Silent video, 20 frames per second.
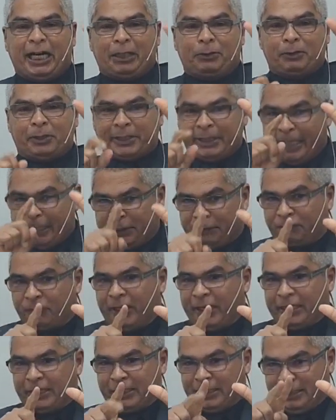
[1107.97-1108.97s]
Whoever
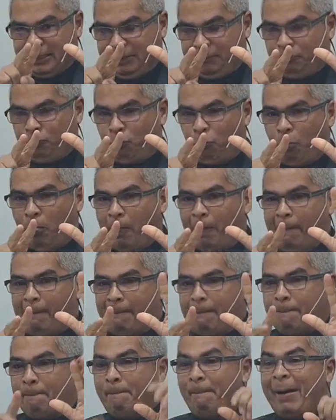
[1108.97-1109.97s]
uh,
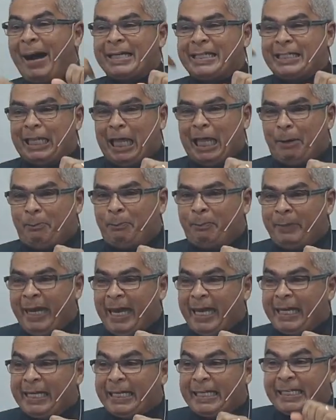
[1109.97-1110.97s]
heard Cain will
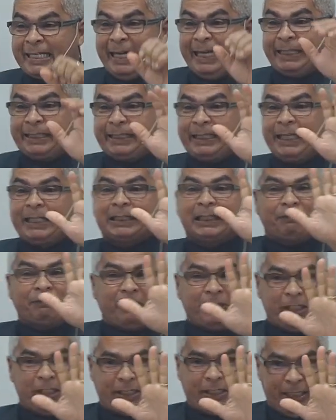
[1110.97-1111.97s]
be
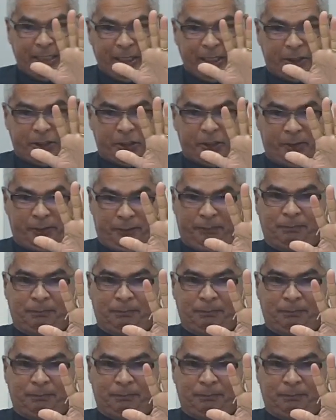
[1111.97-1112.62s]
castigated seven times.